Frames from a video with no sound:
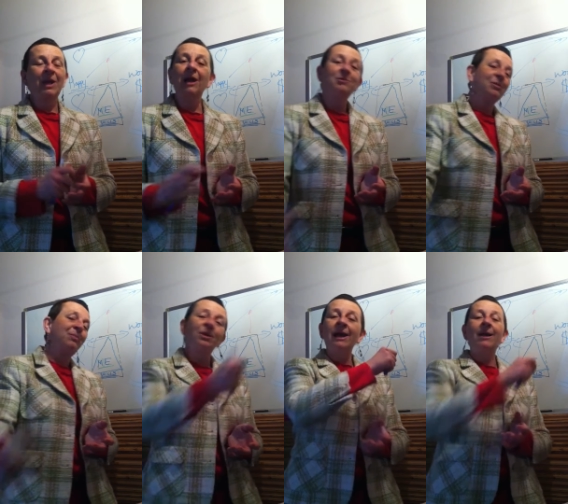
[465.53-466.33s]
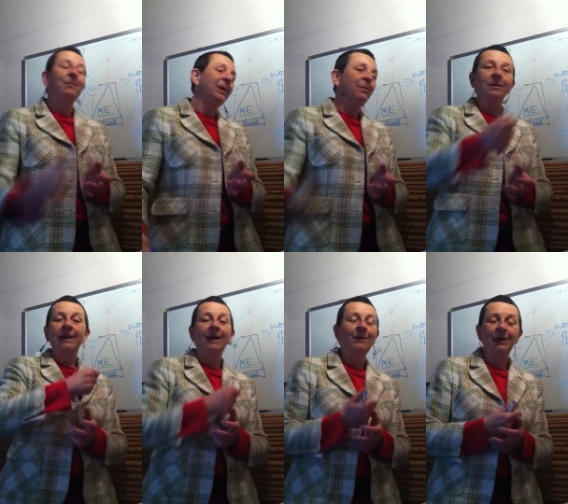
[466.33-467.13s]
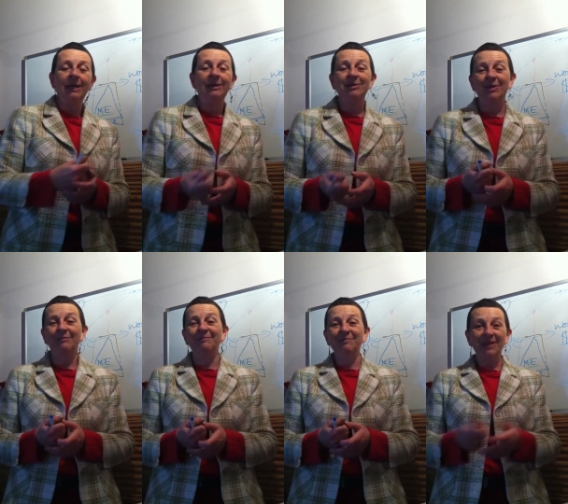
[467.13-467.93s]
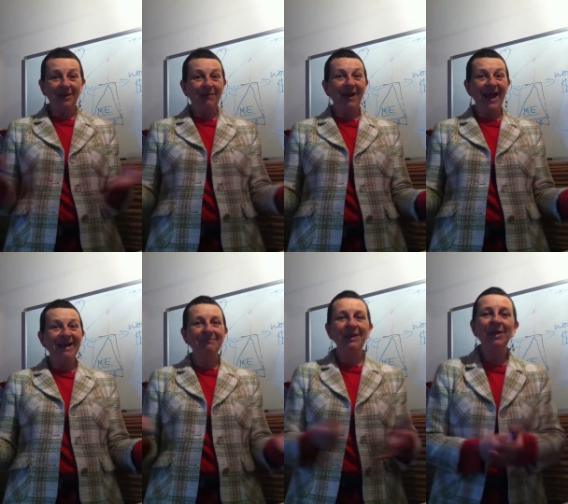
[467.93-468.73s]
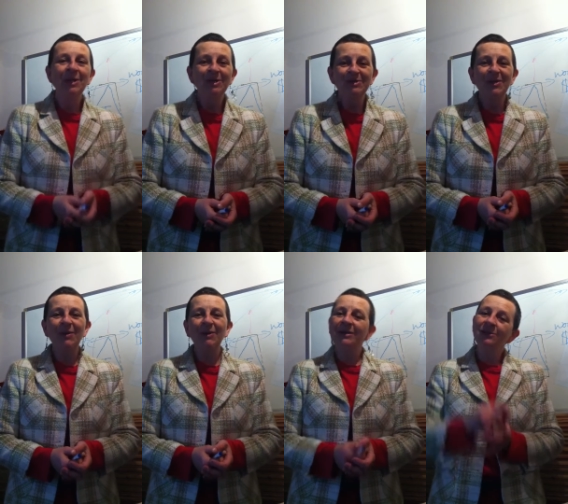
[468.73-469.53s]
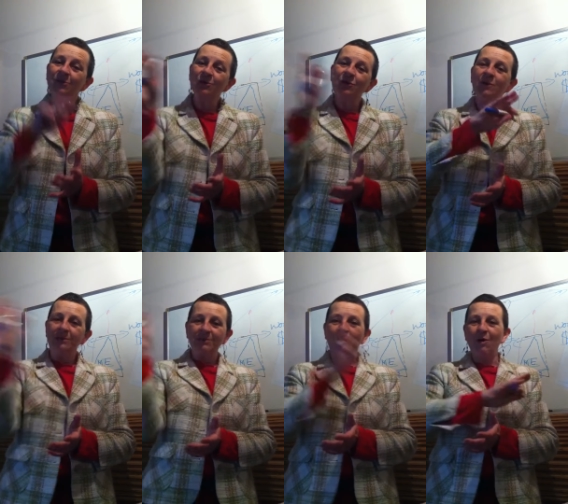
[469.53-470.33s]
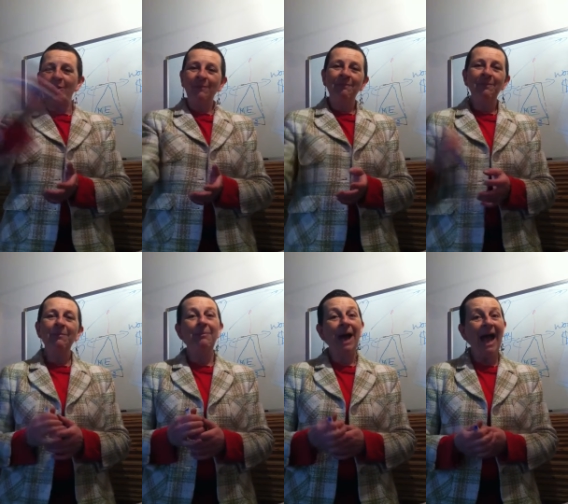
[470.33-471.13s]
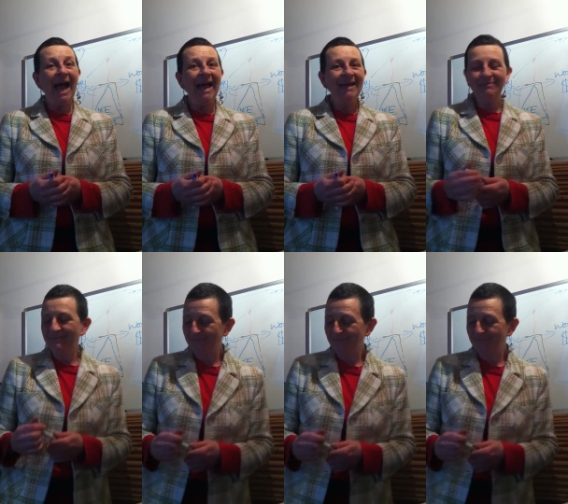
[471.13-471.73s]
I'm just pulling out people now, and um, here I am. So uh, talk to you tomorrow. Bye.